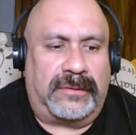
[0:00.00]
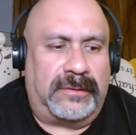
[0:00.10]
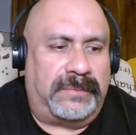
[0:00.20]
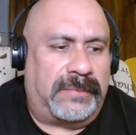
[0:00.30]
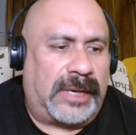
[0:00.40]

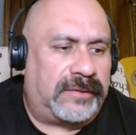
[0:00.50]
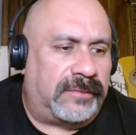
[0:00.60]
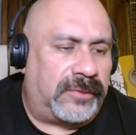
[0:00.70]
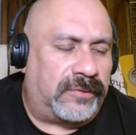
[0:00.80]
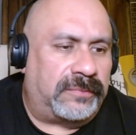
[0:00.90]
makes the
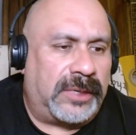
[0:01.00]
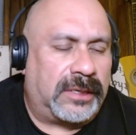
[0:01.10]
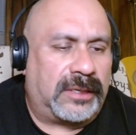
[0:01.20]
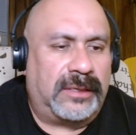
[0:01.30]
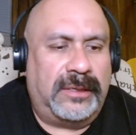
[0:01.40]
most
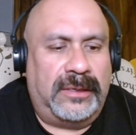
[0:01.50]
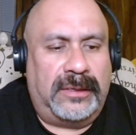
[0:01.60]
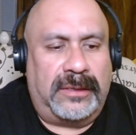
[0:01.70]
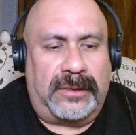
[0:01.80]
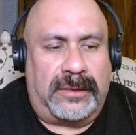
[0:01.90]
money,
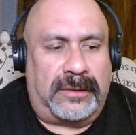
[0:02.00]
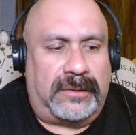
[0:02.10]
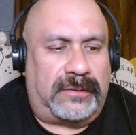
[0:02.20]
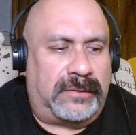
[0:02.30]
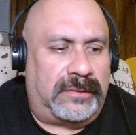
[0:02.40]

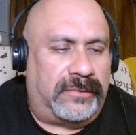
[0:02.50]
is